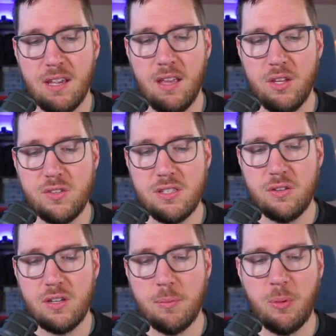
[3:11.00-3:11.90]
You can see there
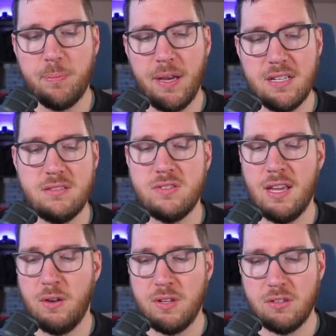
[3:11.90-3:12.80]
are a couple buttons
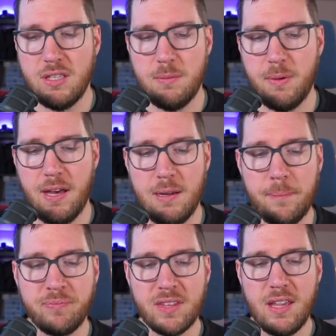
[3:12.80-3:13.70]
down here at the bottom.
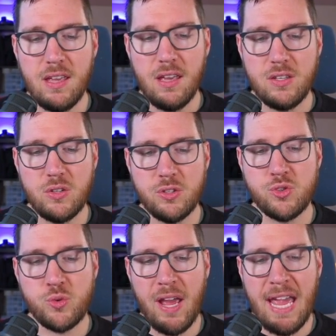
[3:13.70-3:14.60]
You can
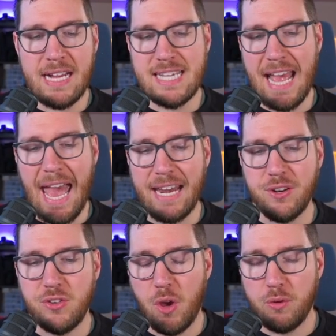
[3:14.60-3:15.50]
drag to add a
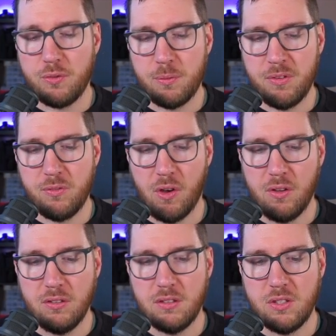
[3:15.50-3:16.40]
note from the
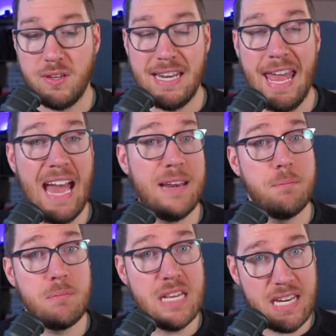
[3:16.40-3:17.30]
vault. You can add
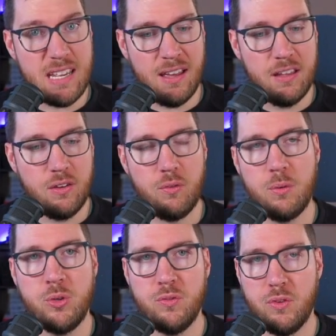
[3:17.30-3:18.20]
media
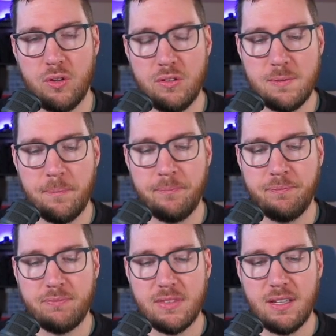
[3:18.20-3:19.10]
from your vault.
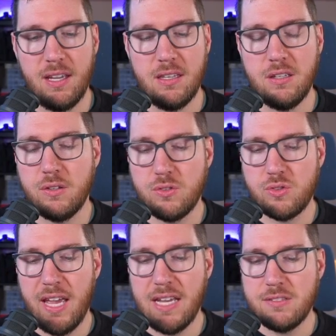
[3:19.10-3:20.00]
And then you can
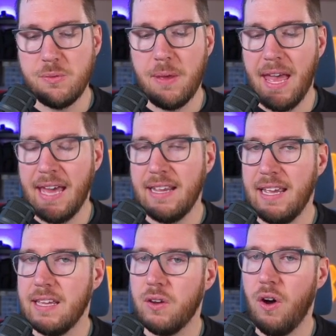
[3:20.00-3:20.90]
drag to add
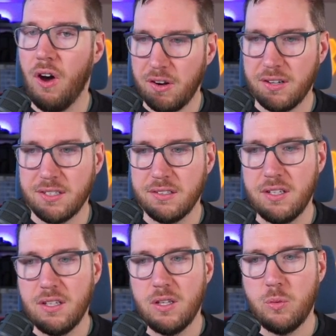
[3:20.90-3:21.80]
a card,
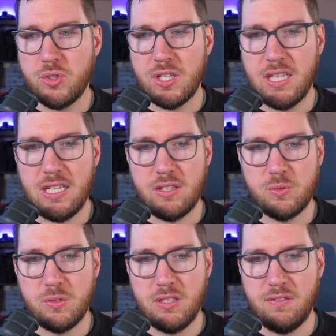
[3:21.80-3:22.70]
which I think is
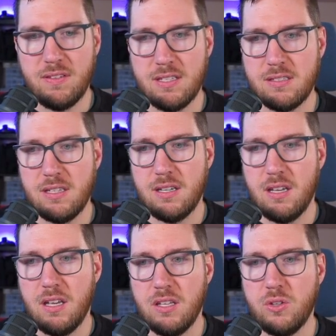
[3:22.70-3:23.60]
really fancy.
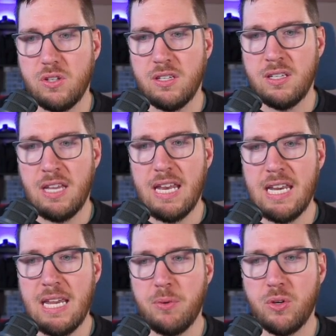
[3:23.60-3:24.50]
You can
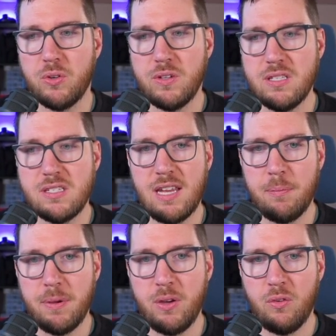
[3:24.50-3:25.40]
enable grid
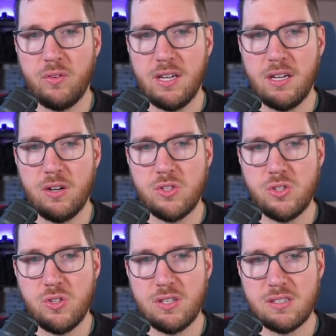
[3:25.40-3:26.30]
snapping over here, so
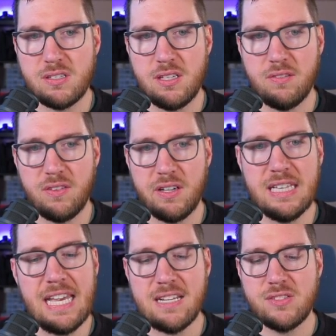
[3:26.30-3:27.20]
you can see the very
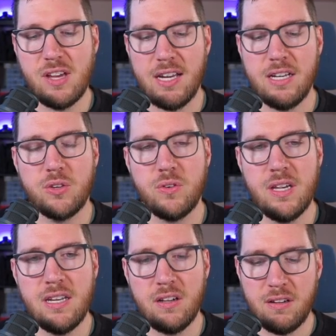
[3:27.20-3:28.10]
light dotted
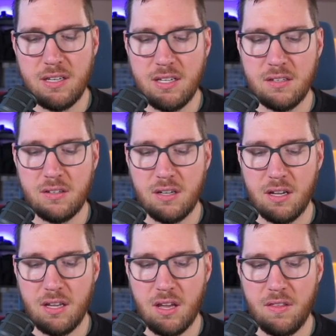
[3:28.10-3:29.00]
grid on here
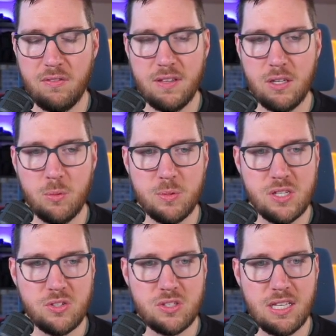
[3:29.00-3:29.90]
uh, on the video
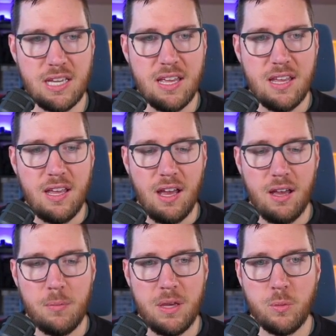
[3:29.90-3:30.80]
potentially.
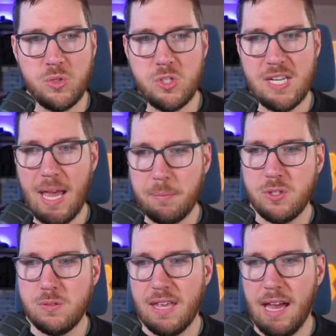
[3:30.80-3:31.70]
Um, it will snap
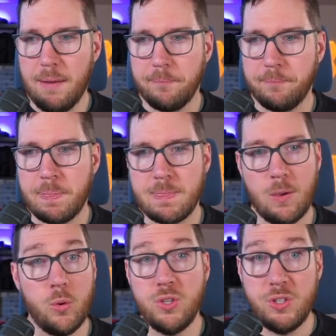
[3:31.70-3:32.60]
to that,
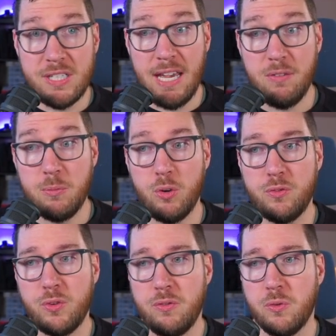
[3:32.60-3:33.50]
or you can have it more
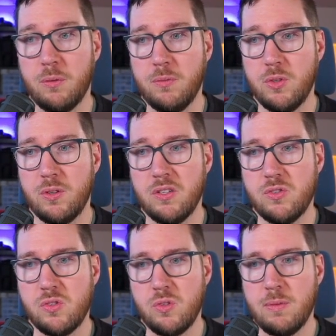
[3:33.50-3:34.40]
freeform. You can
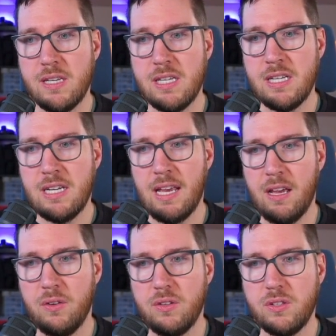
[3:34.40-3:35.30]
zoom in and
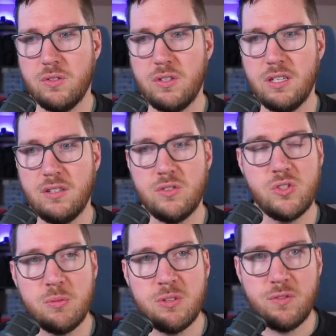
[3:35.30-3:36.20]
out. You can
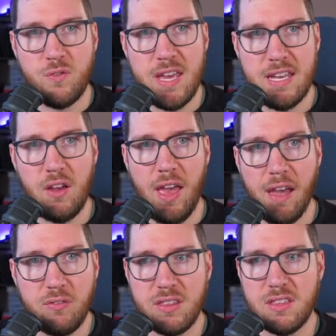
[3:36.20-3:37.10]
zoom to fit
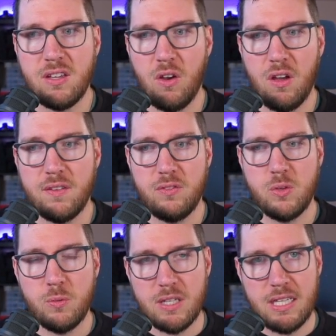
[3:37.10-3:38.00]
everything on there if you
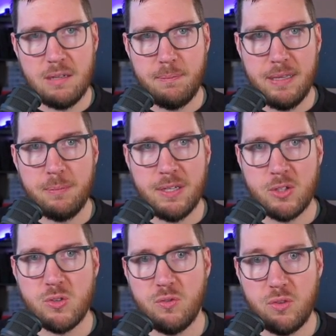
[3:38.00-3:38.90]
want to get a big
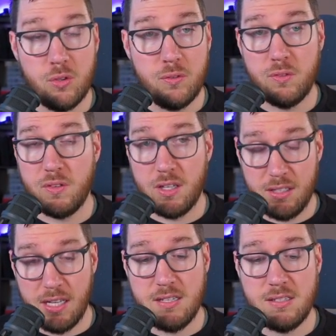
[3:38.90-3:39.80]
picture view, if you've got a
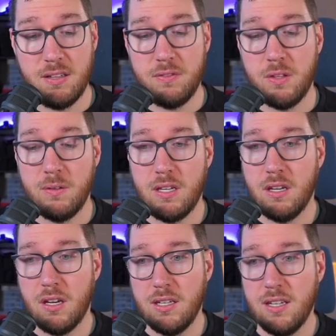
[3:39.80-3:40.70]
lot of stuff going
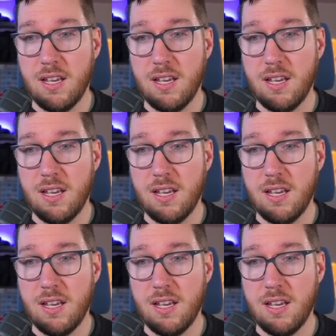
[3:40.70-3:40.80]
on.